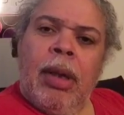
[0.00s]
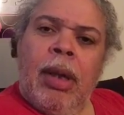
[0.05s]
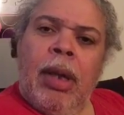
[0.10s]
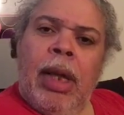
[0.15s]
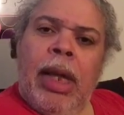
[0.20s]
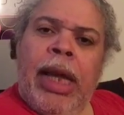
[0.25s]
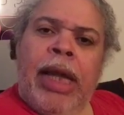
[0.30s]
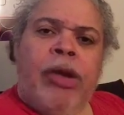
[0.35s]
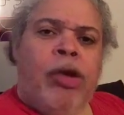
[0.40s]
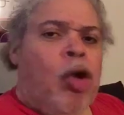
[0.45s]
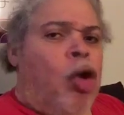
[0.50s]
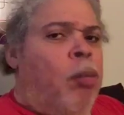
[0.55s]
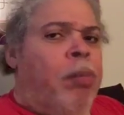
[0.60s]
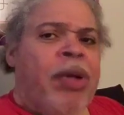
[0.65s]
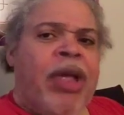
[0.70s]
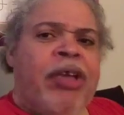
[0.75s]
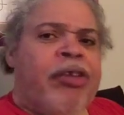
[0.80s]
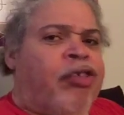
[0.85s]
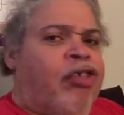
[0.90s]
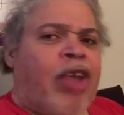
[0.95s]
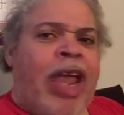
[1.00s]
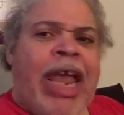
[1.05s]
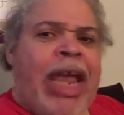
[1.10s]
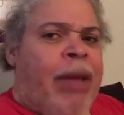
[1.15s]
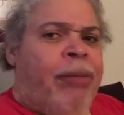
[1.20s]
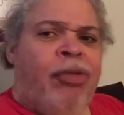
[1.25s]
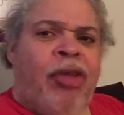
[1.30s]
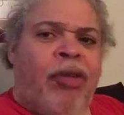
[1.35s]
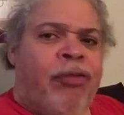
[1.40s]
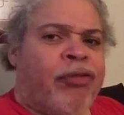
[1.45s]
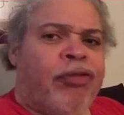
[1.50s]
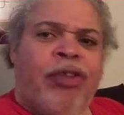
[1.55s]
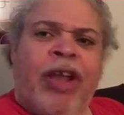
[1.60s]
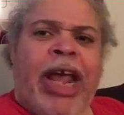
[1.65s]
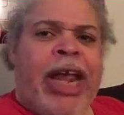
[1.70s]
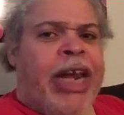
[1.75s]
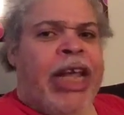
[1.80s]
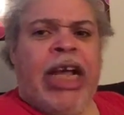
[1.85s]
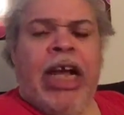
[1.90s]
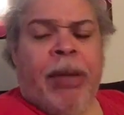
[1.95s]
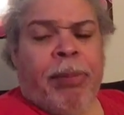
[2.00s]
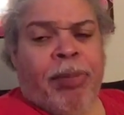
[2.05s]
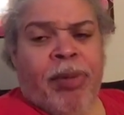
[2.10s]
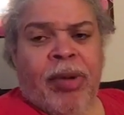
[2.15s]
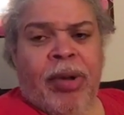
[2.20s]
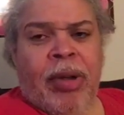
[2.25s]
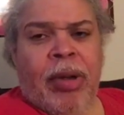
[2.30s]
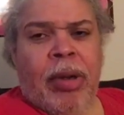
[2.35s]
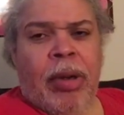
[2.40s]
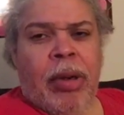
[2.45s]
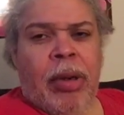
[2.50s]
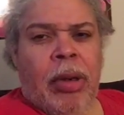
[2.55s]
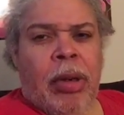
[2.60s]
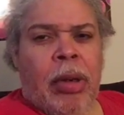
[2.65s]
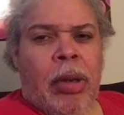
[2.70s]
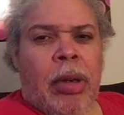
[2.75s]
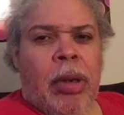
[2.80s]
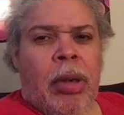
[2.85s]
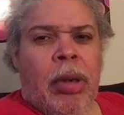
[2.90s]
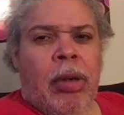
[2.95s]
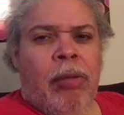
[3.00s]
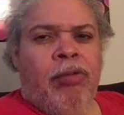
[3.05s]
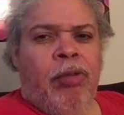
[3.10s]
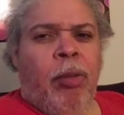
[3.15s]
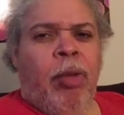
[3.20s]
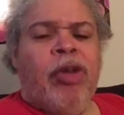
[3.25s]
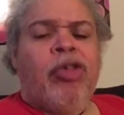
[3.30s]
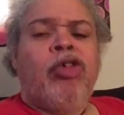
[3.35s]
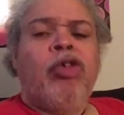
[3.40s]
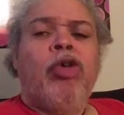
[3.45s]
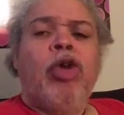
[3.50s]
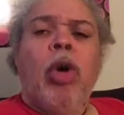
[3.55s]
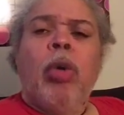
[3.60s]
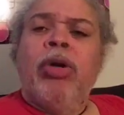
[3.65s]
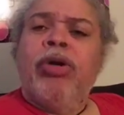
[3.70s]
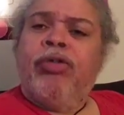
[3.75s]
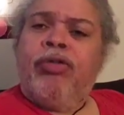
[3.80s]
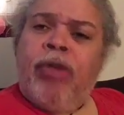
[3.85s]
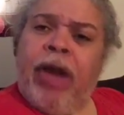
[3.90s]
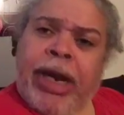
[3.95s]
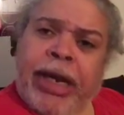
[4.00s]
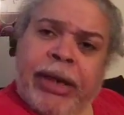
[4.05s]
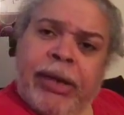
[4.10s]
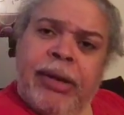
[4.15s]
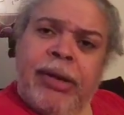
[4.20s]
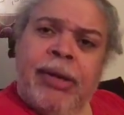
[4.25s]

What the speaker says: And don't be ashamed of standing up for what you know is right,